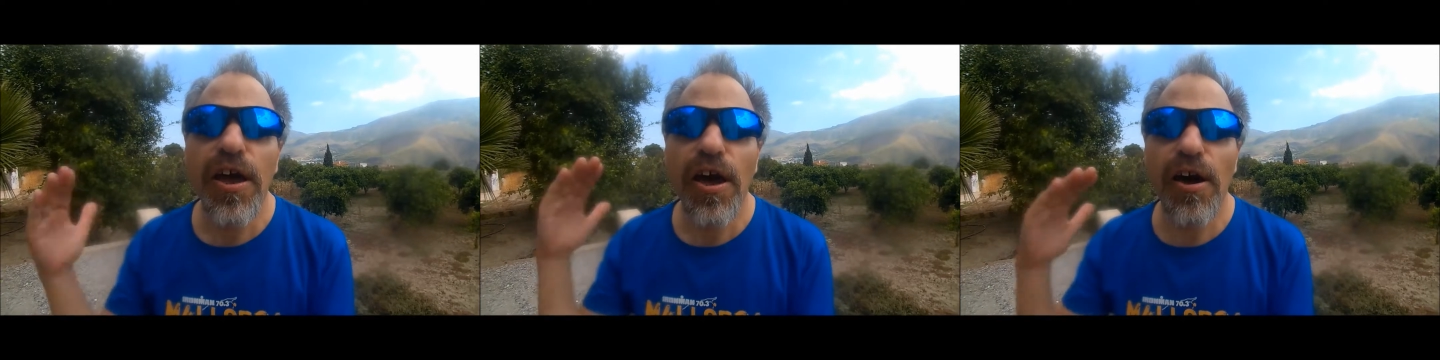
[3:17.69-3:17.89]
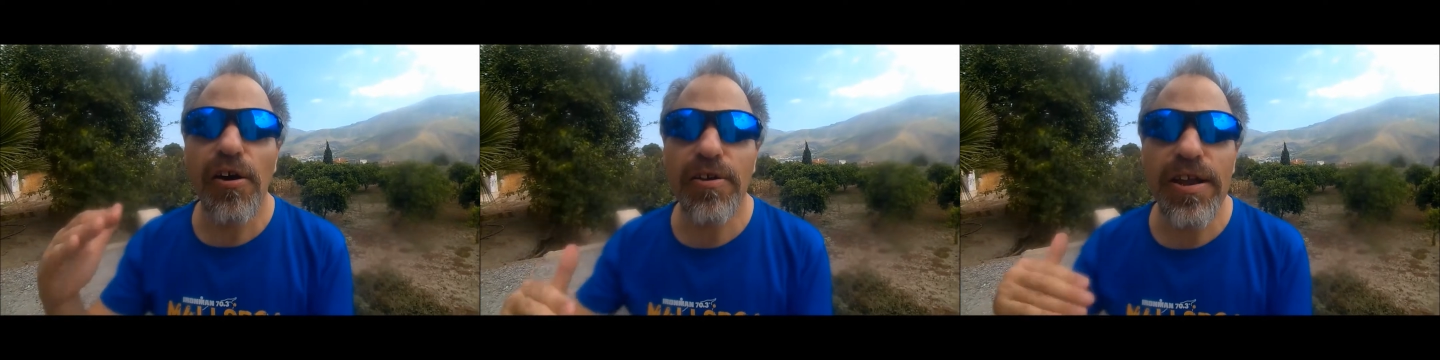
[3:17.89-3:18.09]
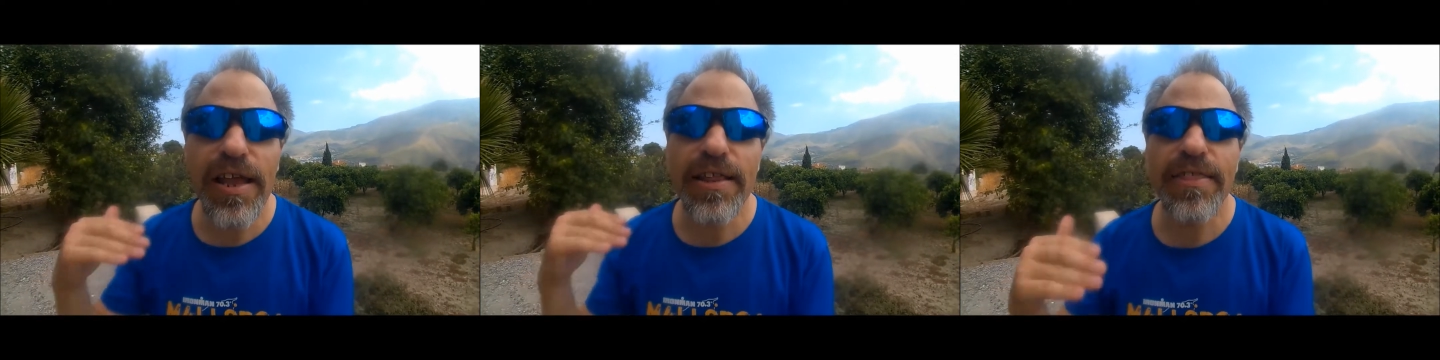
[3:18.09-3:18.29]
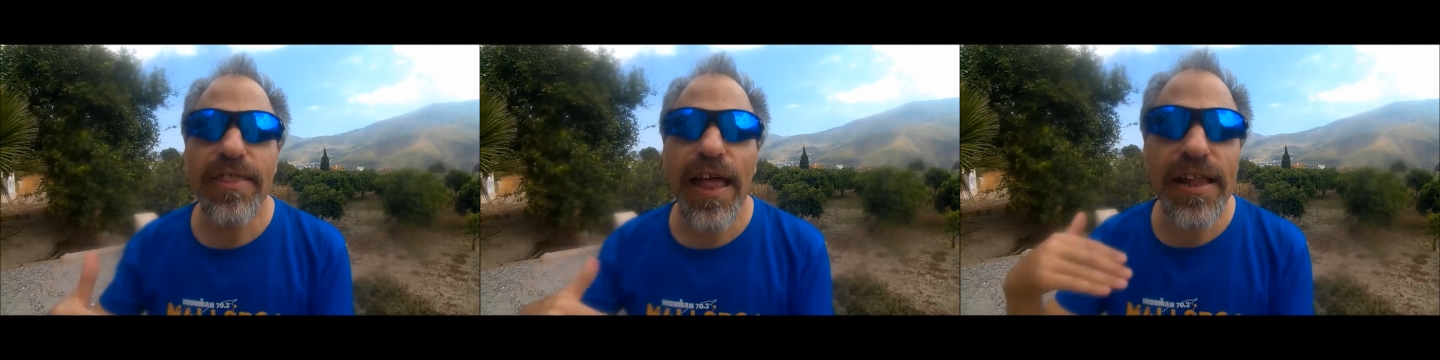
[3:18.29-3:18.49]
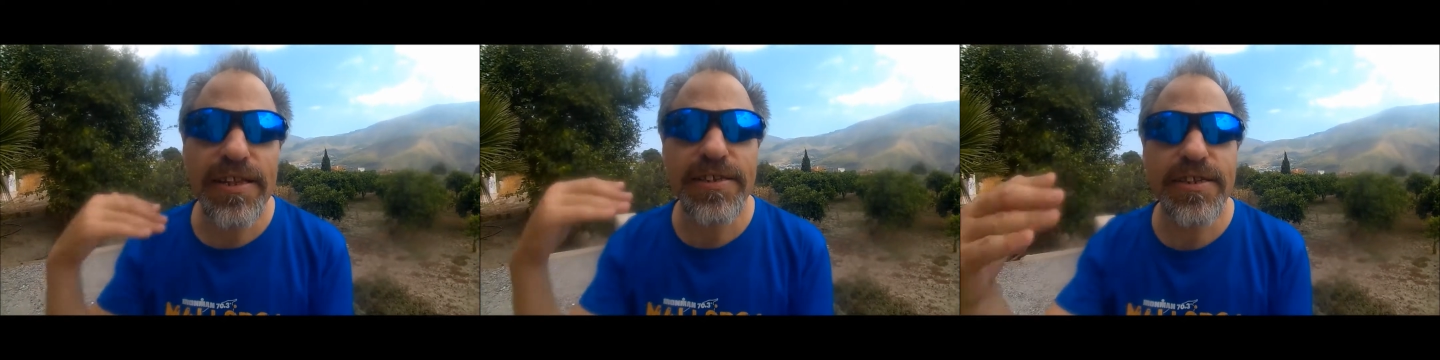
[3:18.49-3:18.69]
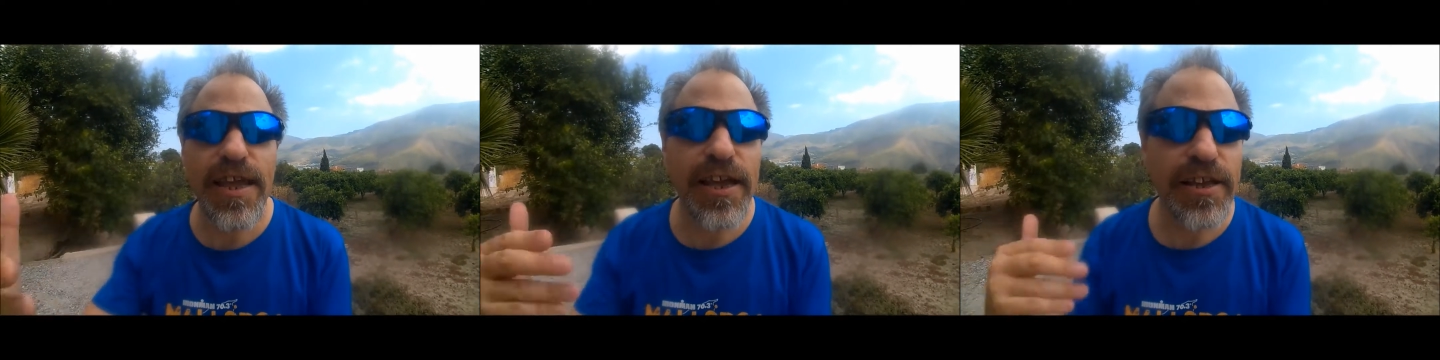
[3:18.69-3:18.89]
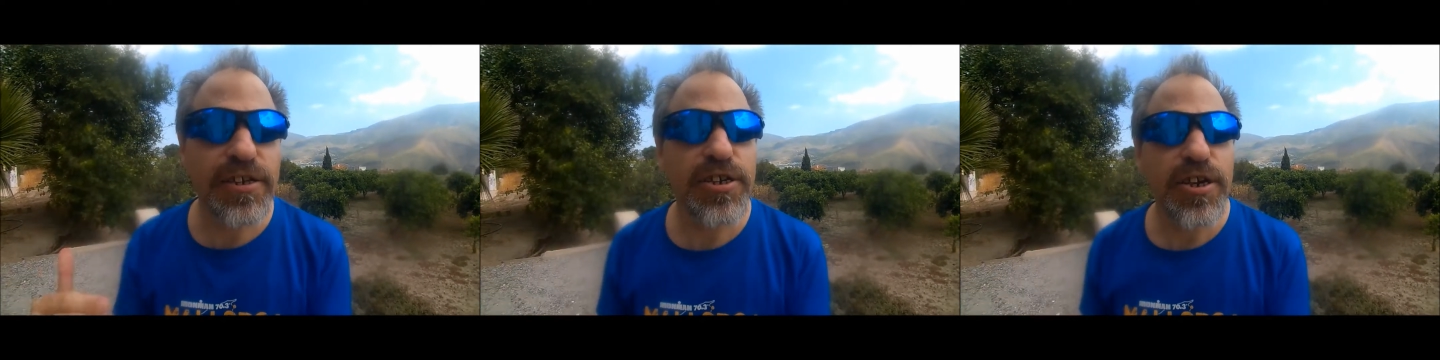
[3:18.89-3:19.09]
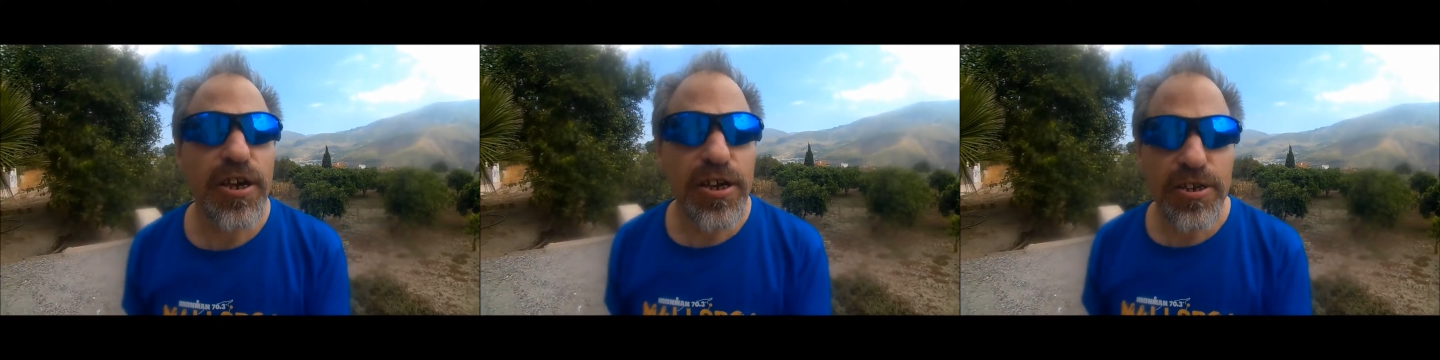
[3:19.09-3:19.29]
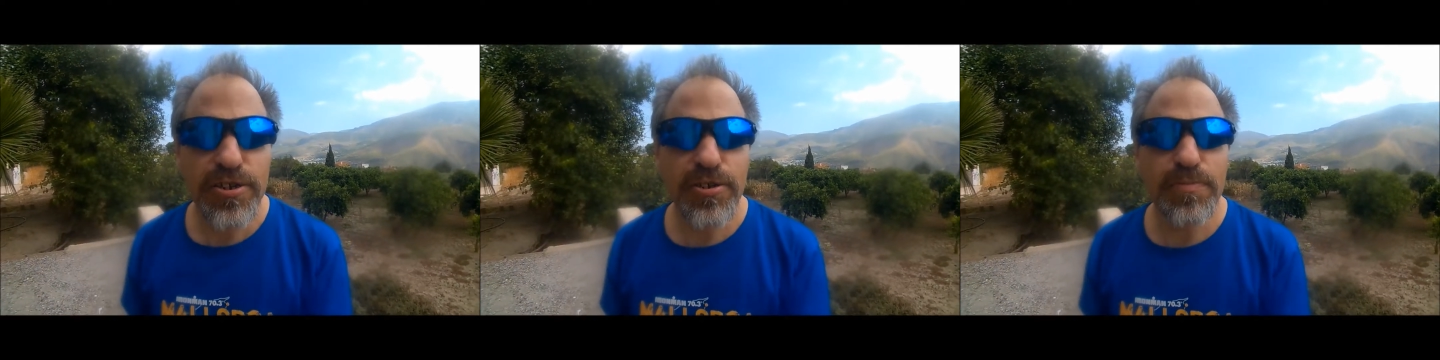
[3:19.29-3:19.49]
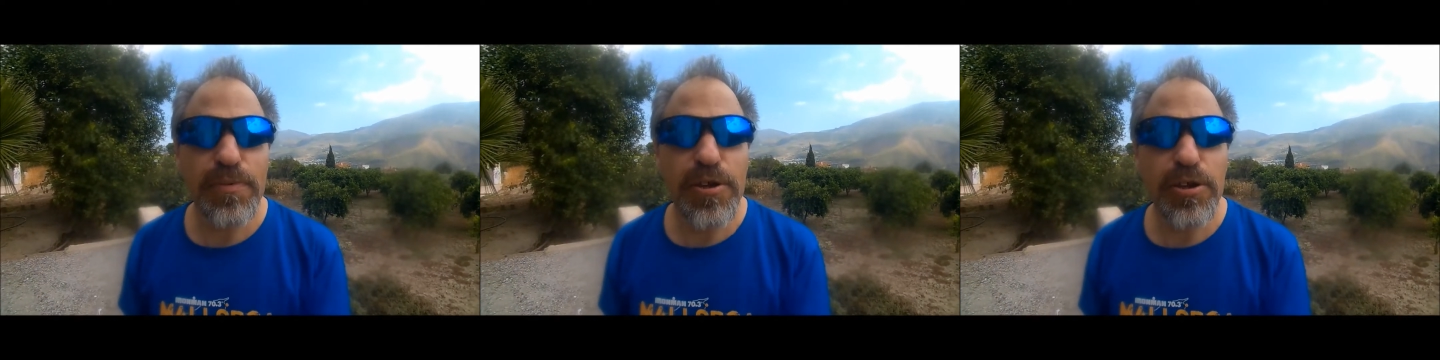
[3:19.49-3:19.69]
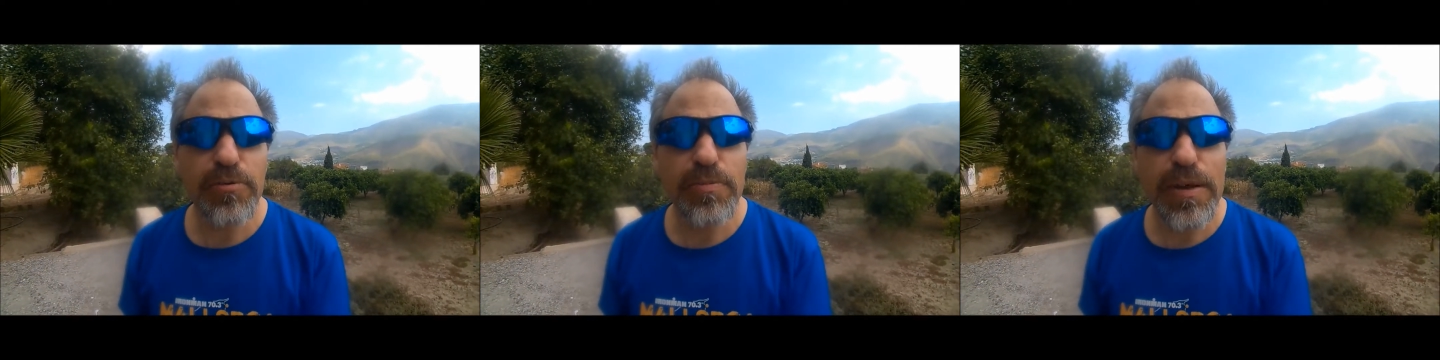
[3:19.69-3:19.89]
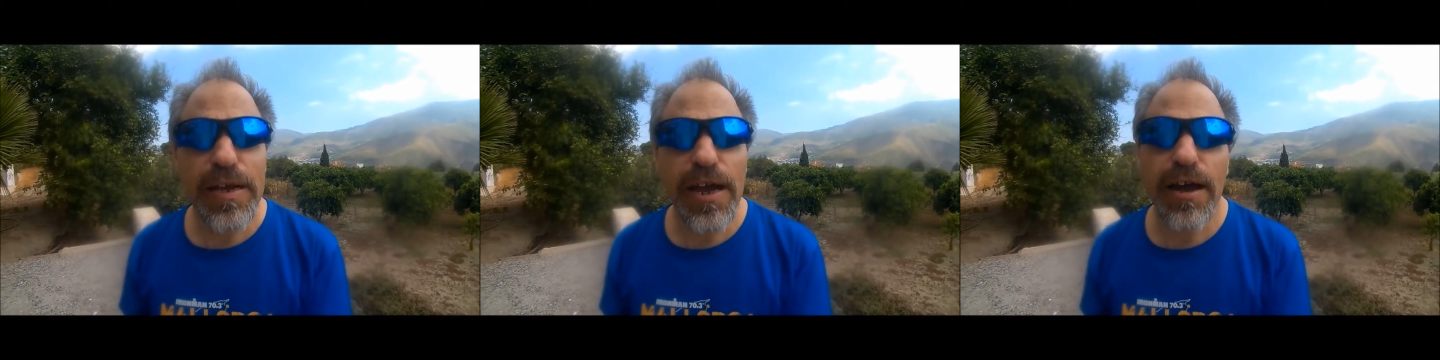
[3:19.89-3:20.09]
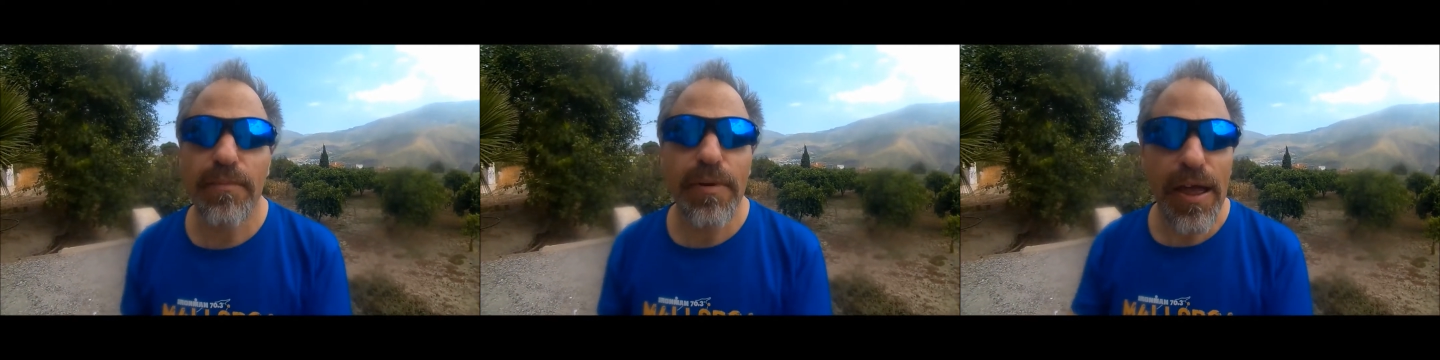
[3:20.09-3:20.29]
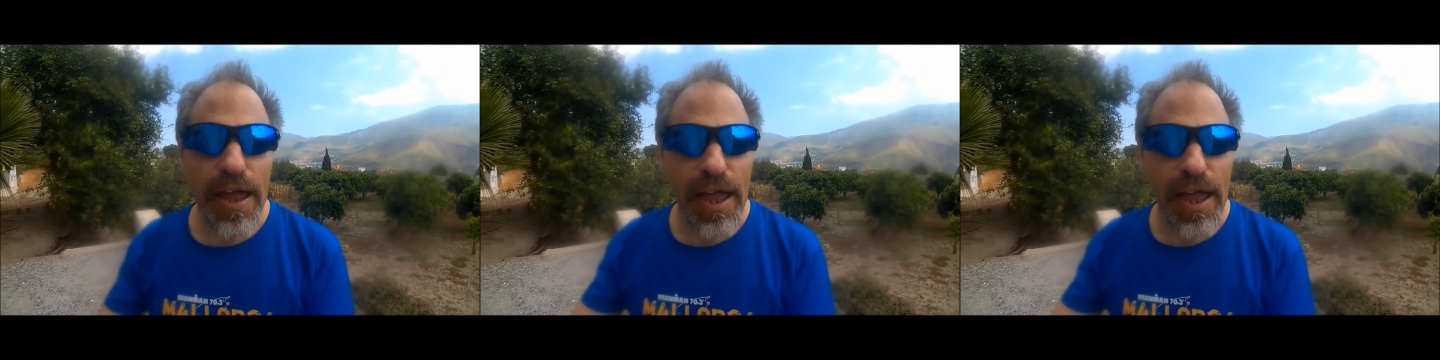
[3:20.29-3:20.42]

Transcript: only at that stage do you become